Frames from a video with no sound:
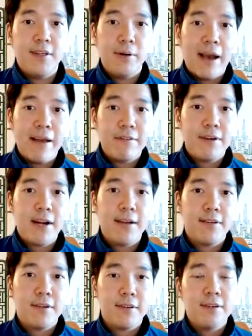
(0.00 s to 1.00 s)
new
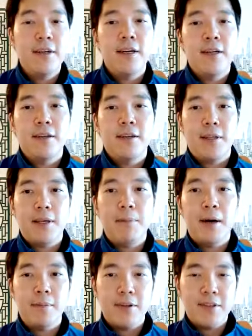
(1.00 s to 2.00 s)
advertisers, newly
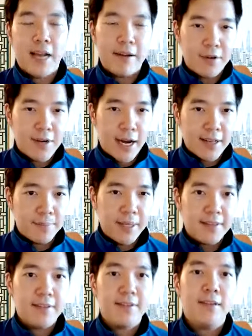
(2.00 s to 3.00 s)
published
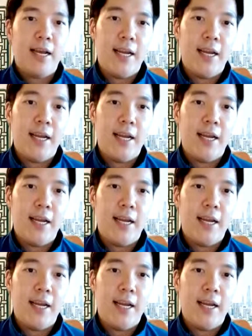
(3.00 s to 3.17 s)
advertisements,